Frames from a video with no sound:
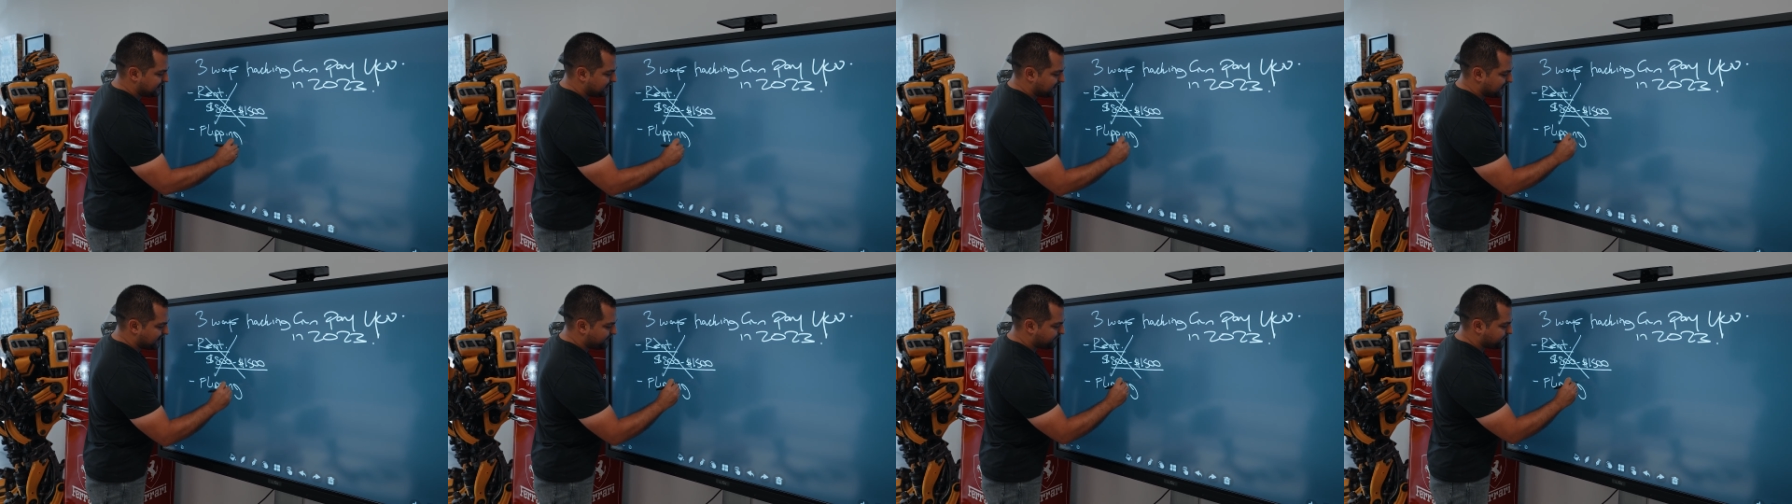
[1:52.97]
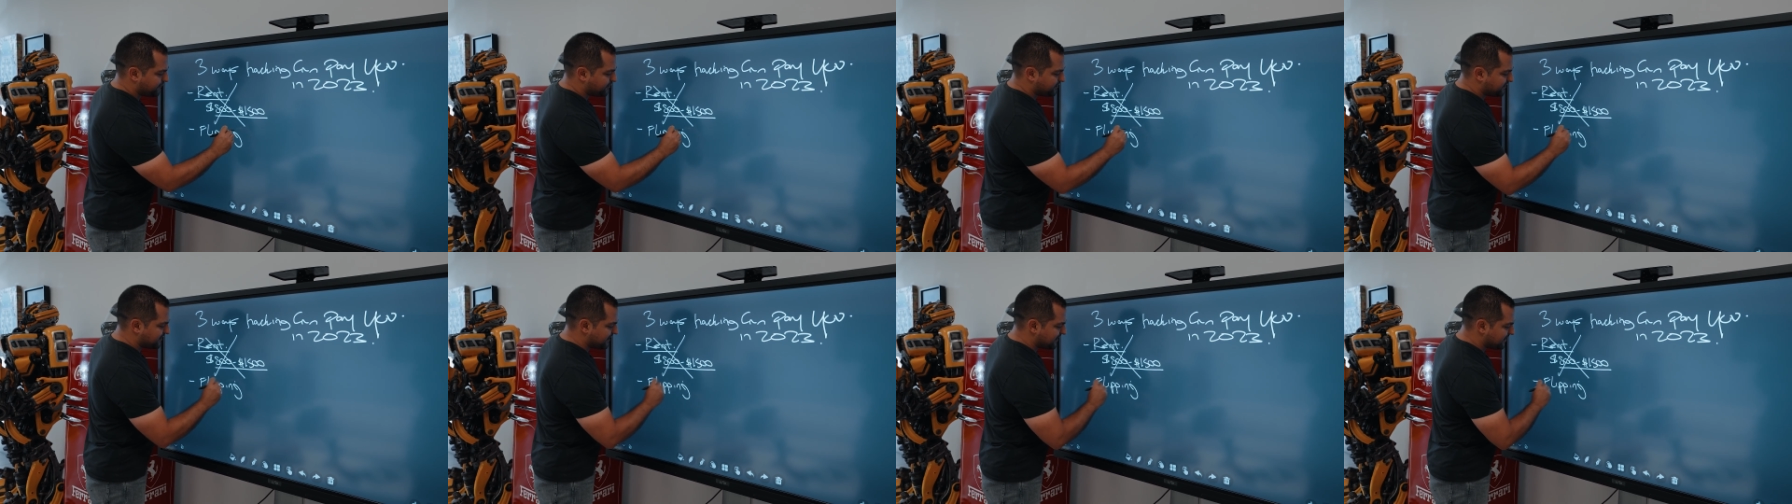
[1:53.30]
if
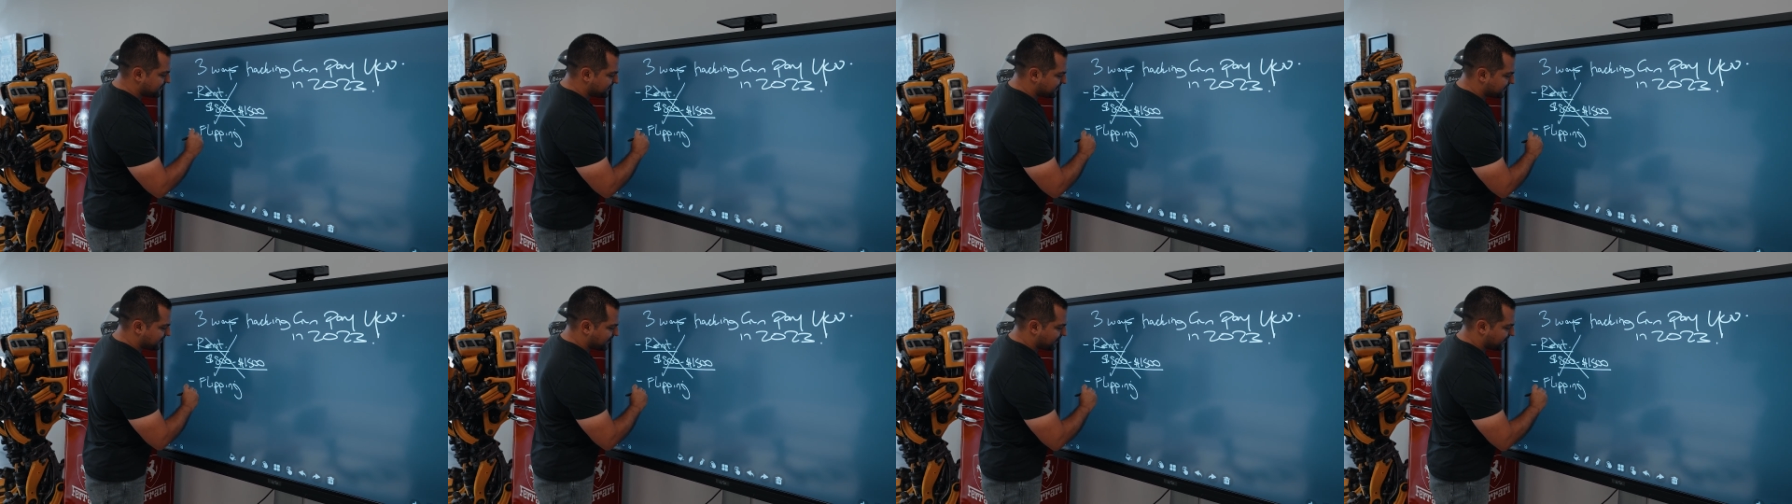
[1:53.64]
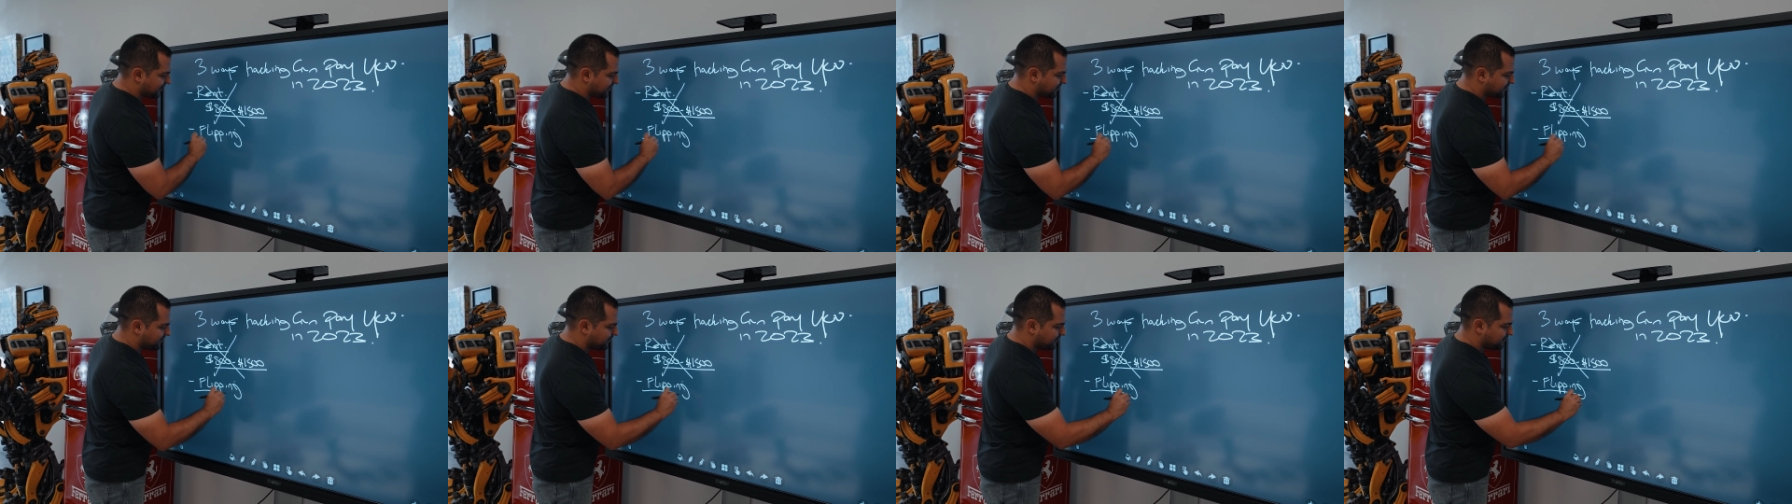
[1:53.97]
you didn't
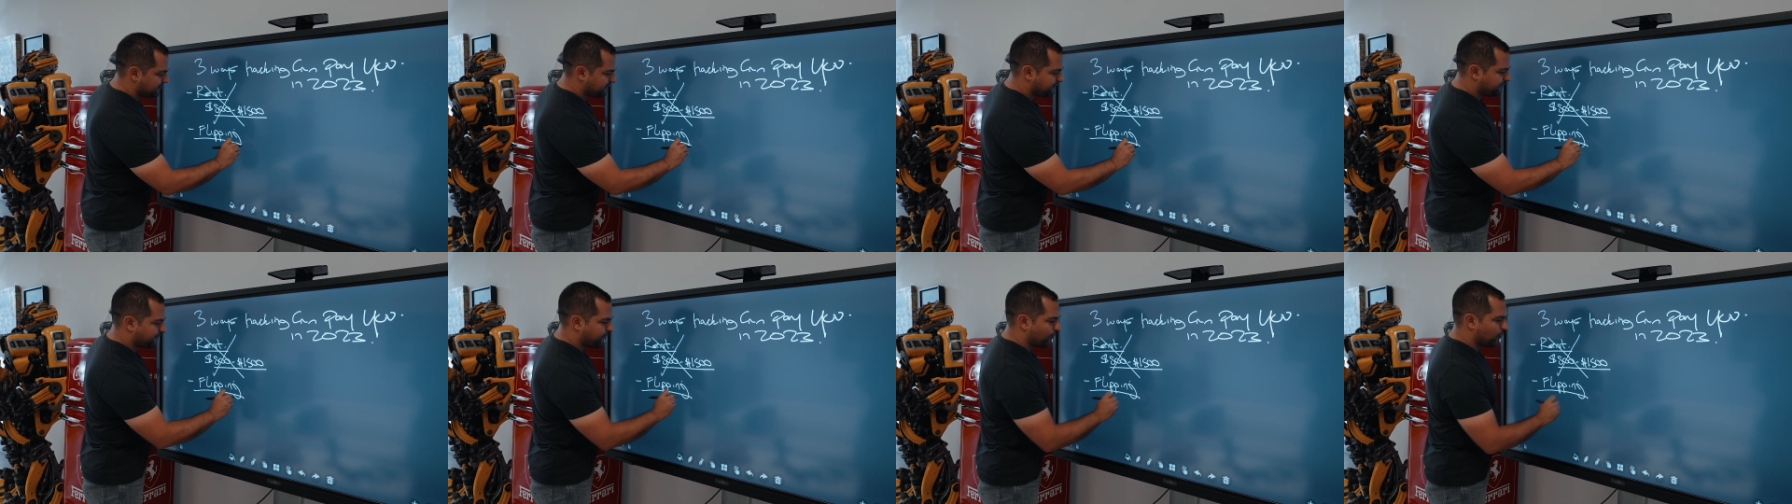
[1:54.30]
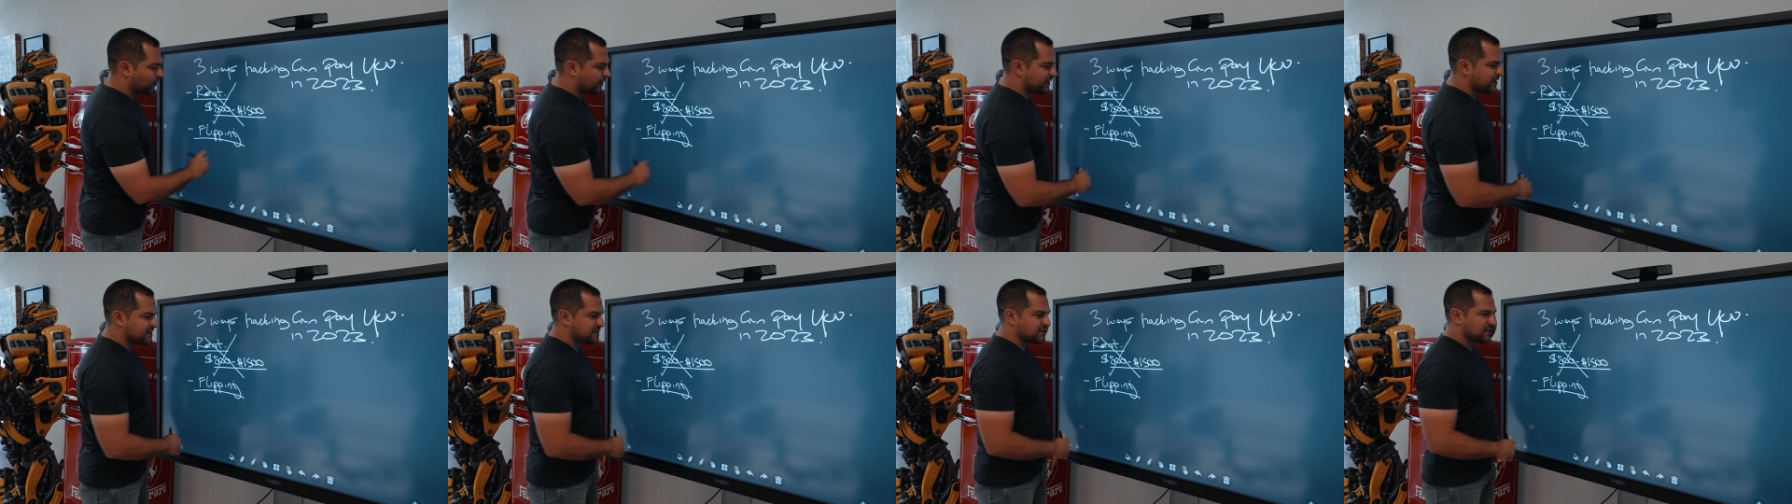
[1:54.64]
care
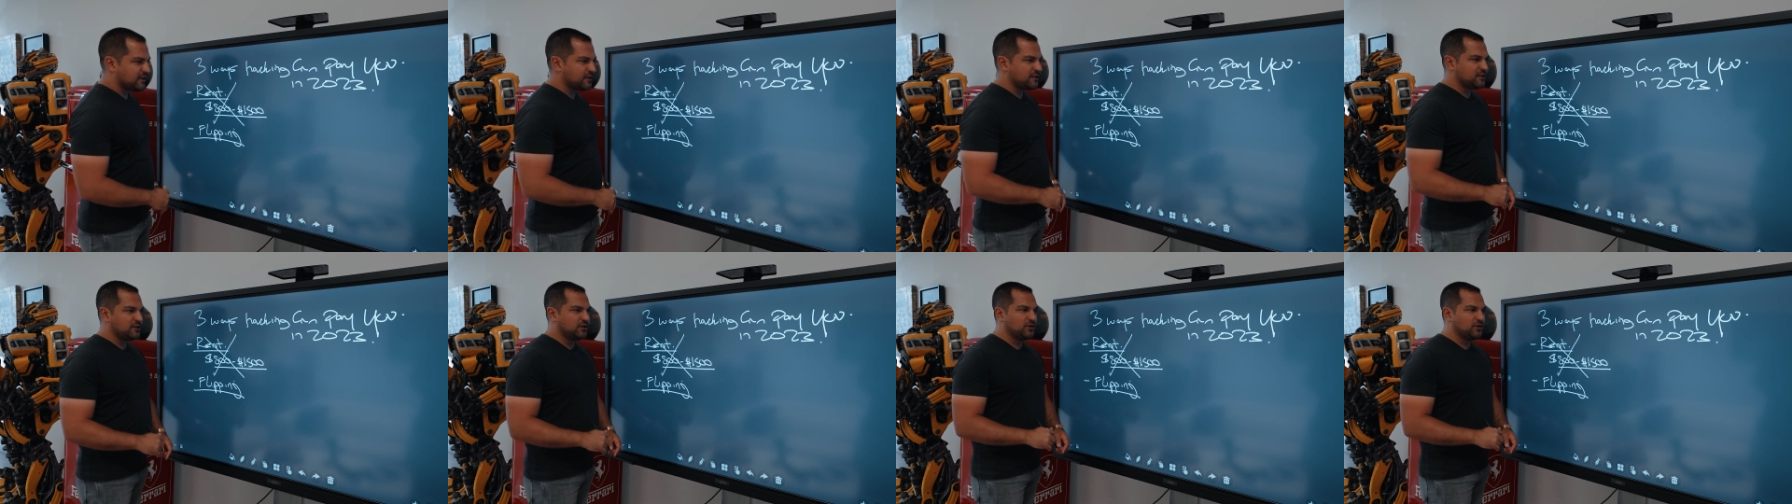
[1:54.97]
for exotic